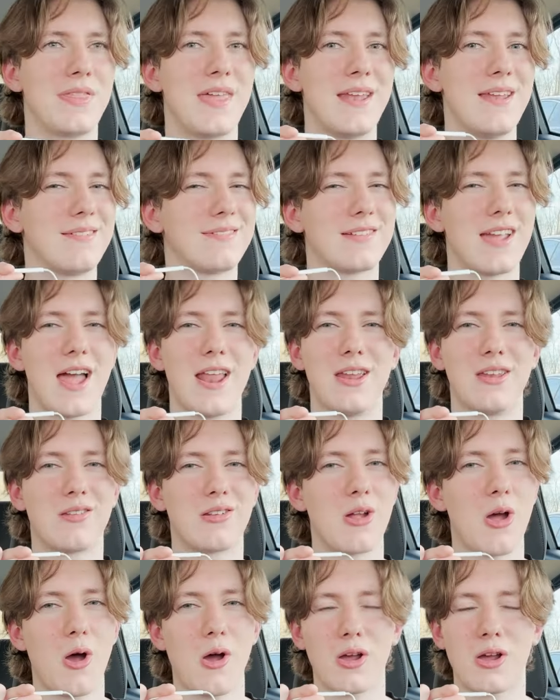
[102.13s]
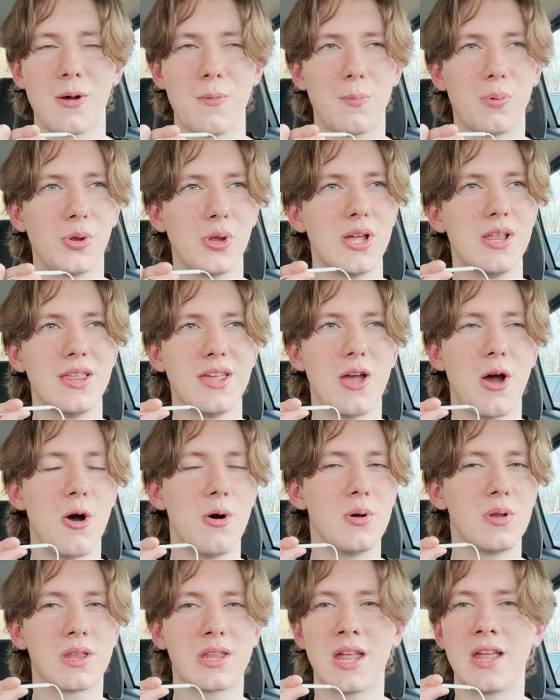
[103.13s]
then it's got its completely
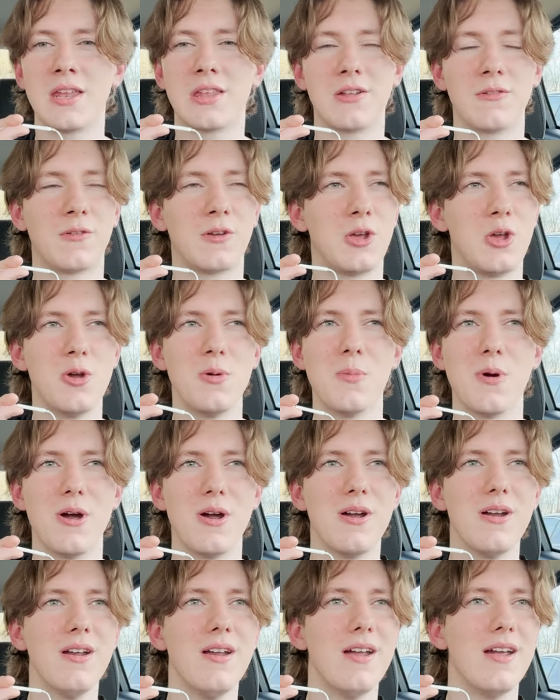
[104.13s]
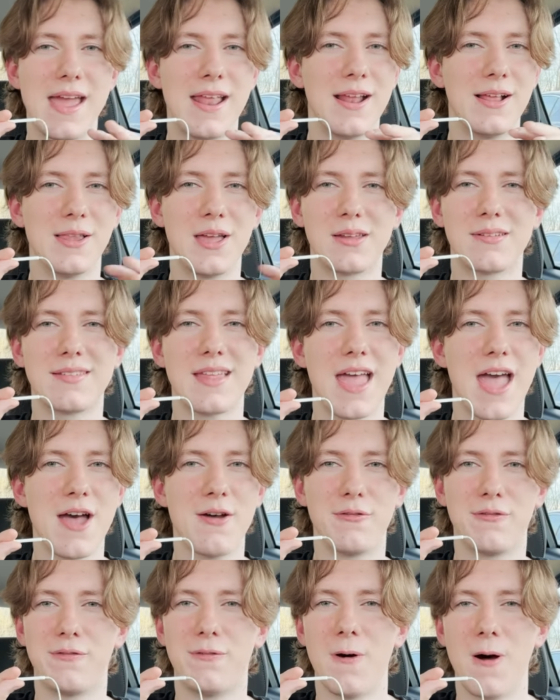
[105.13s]
own sense of humor and it likes to
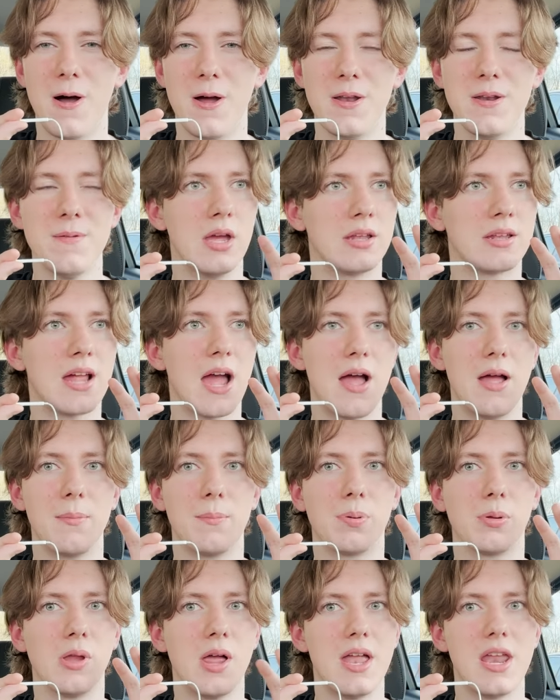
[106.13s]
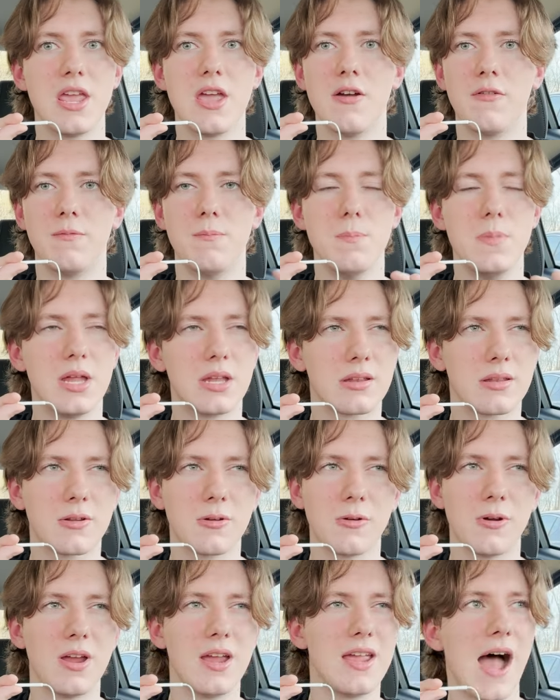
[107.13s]
have fun. It's got plenty of
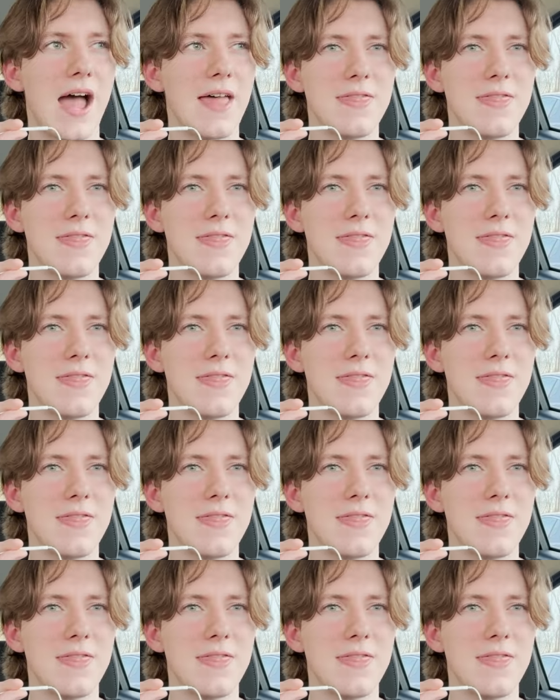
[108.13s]
mystery. I